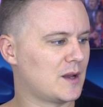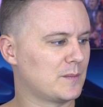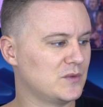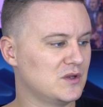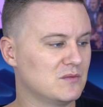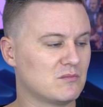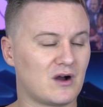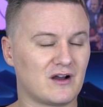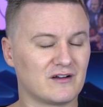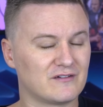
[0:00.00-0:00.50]

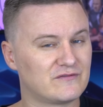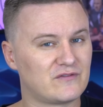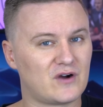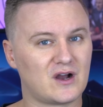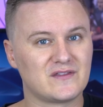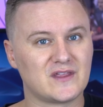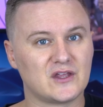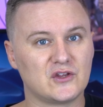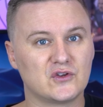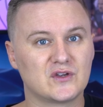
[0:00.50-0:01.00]
you might
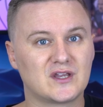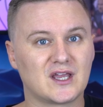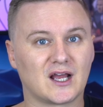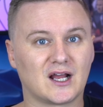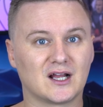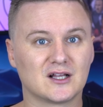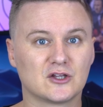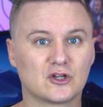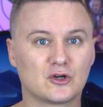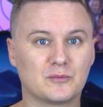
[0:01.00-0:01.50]
find that you
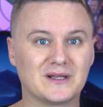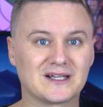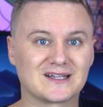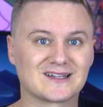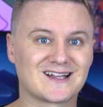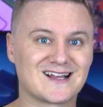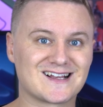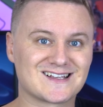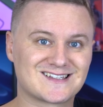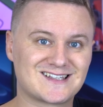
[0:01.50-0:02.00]
get a little bit
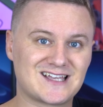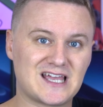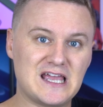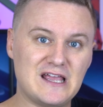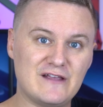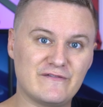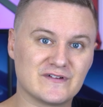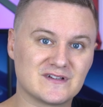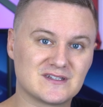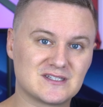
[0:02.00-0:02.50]
less
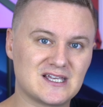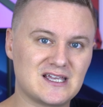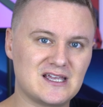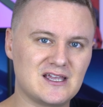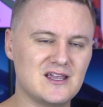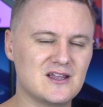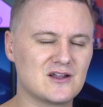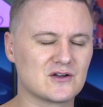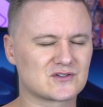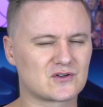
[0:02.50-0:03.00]
key fatigue,